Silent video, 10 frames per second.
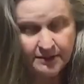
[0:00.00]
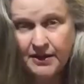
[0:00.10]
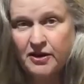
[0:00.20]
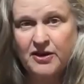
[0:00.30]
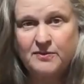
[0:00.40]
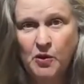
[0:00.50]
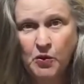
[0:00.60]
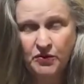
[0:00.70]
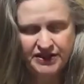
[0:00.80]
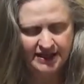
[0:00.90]
but I got them
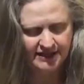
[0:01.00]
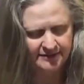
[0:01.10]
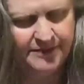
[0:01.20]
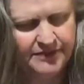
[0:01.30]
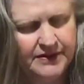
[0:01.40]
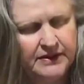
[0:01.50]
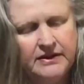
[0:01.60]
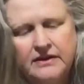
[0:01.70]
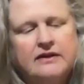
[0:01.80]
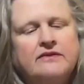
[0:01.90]
all done.
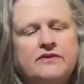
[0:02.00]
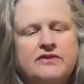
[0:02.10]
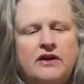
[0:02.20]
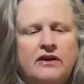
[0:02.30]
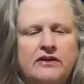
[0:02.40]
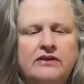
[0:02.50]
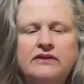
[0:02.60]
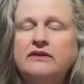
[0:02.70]
So